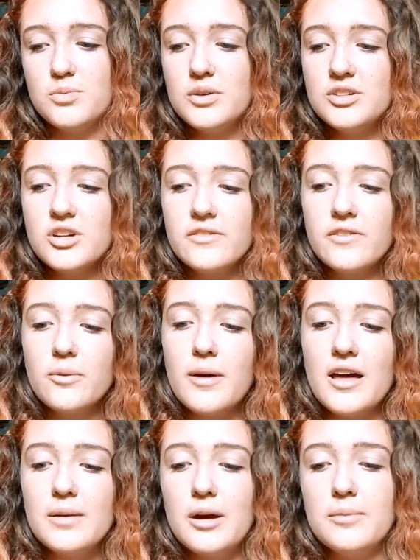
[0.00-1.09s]
which I felt bad
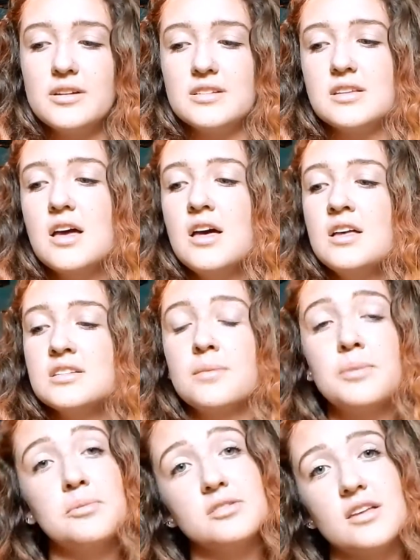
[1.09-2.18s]
about because some
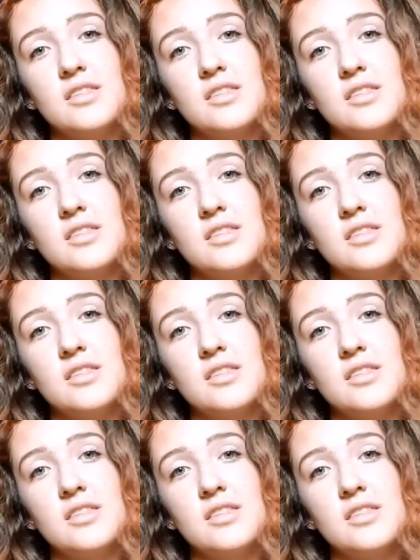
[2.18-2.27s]
people said